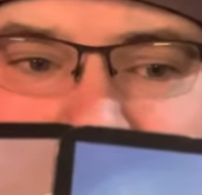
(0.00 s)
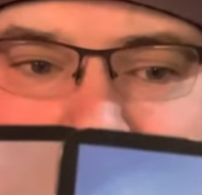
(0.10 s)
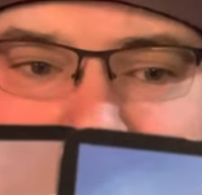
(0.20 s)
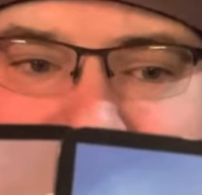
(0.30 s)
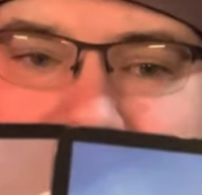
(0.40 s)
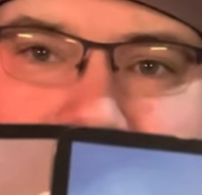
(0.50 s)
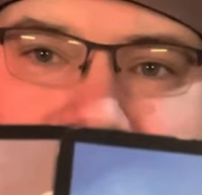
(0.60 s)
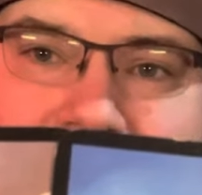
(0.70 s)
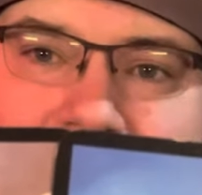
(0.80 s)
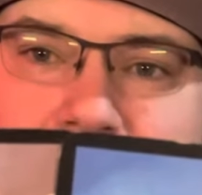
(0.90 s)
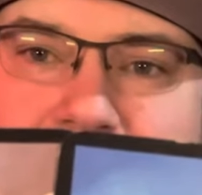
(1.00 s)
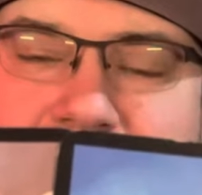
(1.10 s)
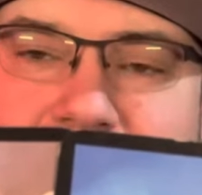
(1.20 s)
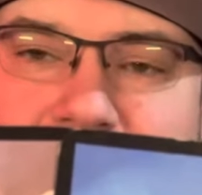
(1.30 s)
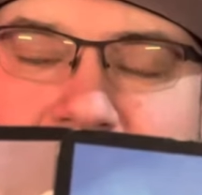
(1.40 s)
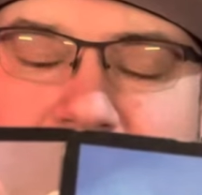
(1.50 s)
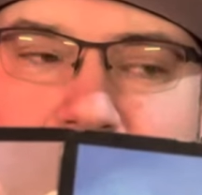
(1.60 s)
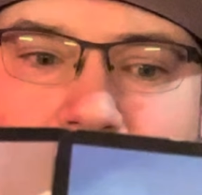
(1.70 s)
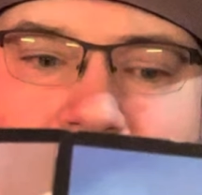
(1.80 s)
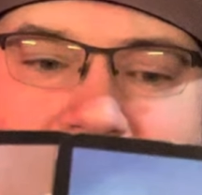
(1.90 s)
the bigger it becomes and the
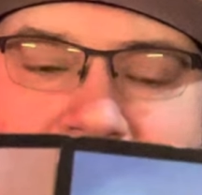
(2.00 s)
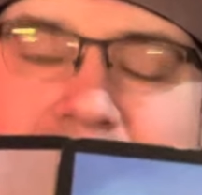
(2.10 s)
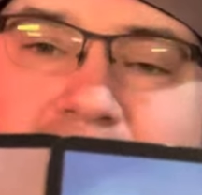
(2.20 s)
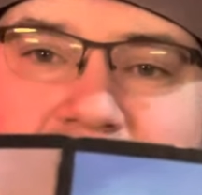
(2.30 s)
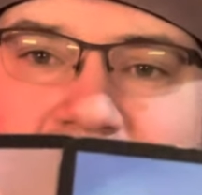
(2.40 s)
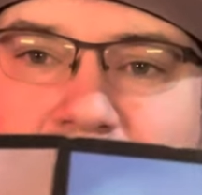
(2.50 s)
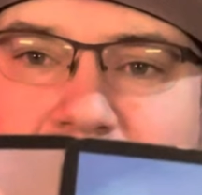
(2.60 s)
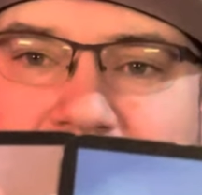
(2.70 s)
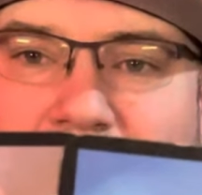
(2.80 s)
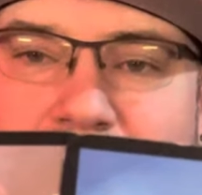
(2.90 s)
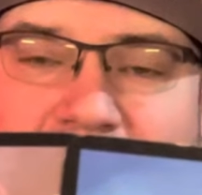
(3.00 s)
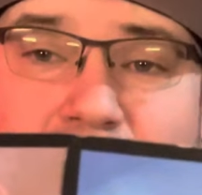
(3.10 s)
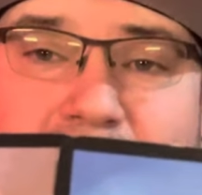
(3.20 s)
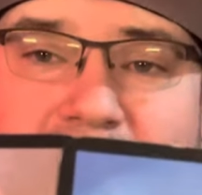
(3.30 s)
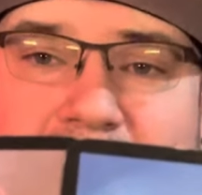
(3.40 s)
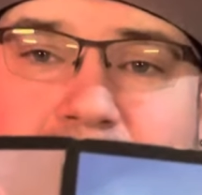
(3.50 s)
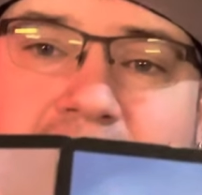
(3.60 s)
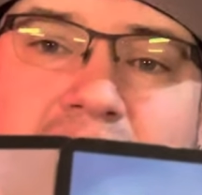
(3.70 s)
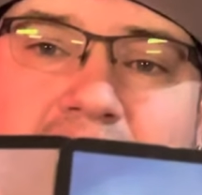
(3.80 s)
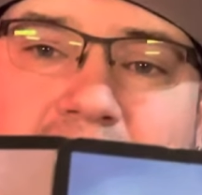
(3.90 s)
more evident it becomes how
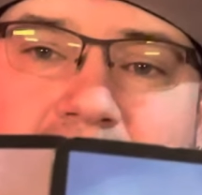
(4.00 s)
deeply